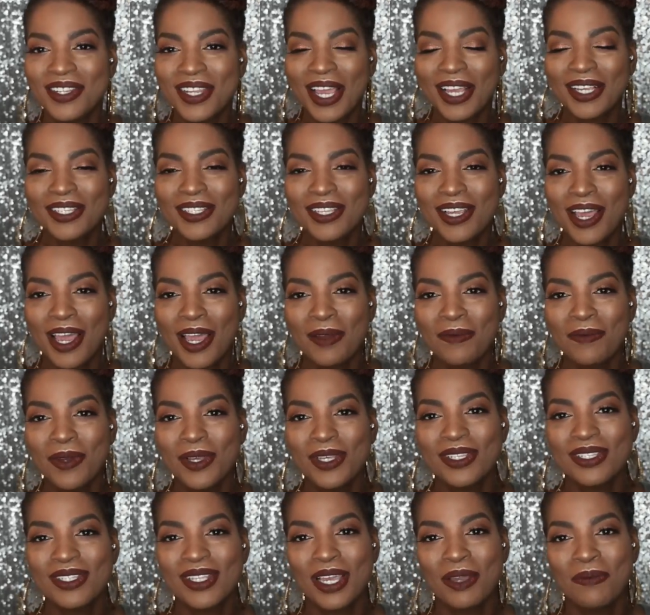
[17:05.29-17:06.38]
next time,
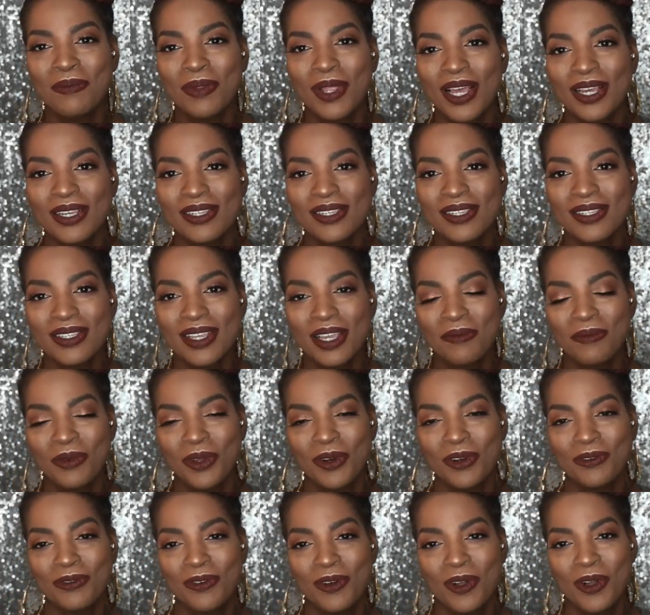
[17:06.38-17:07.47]
stay blessed, stay
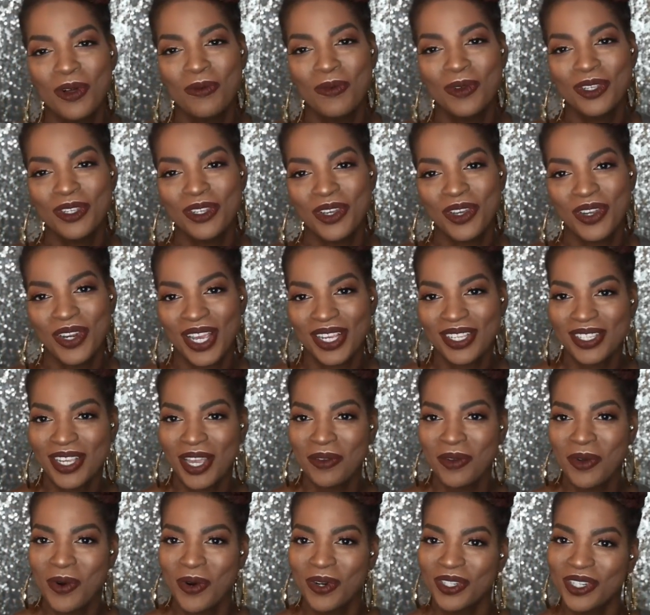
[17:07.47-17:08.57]
beautiful. We'll see you next time,
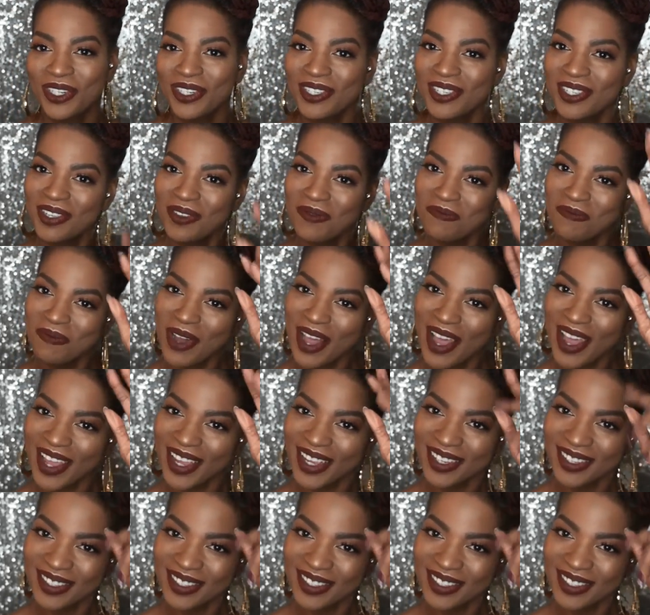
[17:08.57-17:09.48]
gorgeous. Bye.